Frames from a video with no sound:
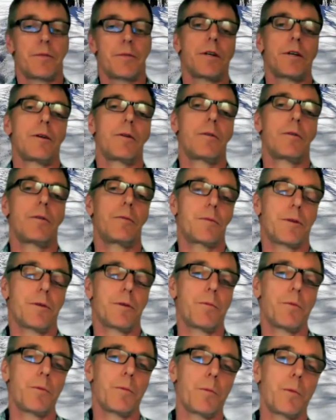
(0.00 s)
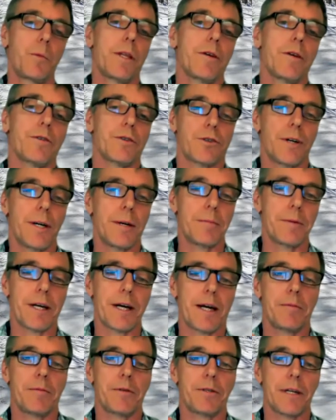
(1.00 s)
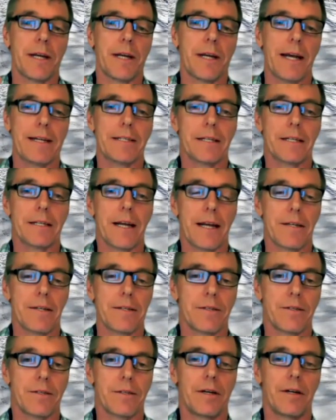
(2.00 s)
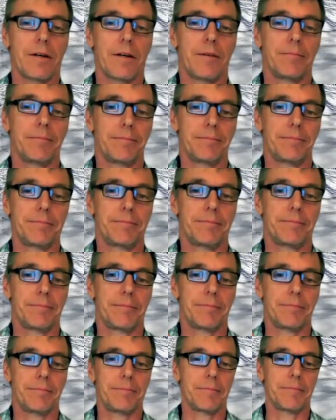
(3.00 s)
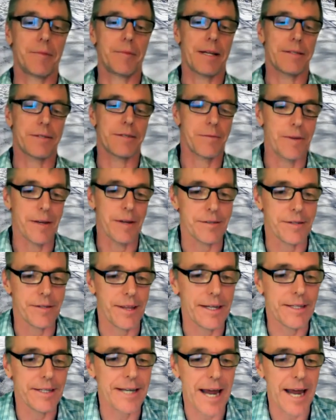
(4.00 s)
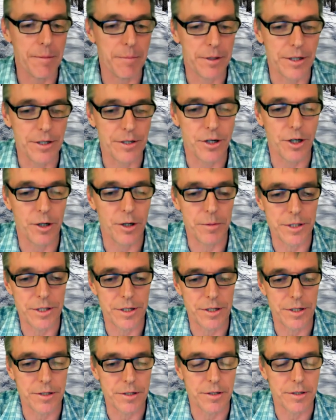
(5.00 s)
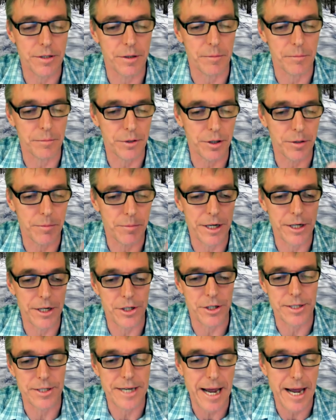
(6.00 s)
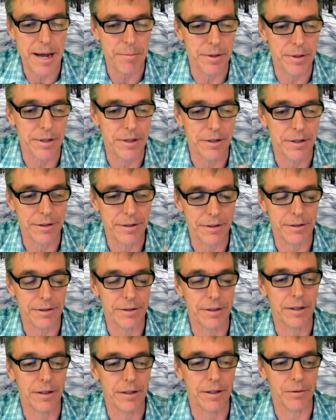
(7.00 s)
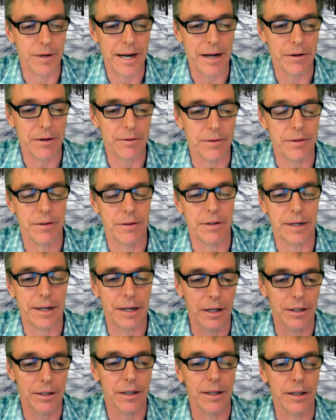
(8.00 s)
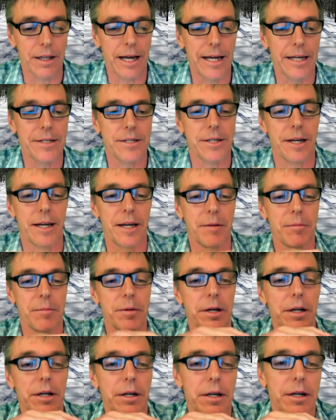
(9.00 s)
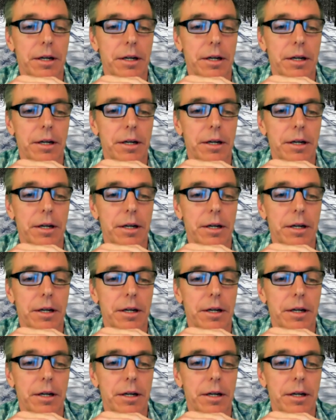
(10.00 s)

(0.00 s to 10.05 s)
so so with those stream types, as as um, as, as things happen, disturbances, um, perturbations happen. You know, on the landscape,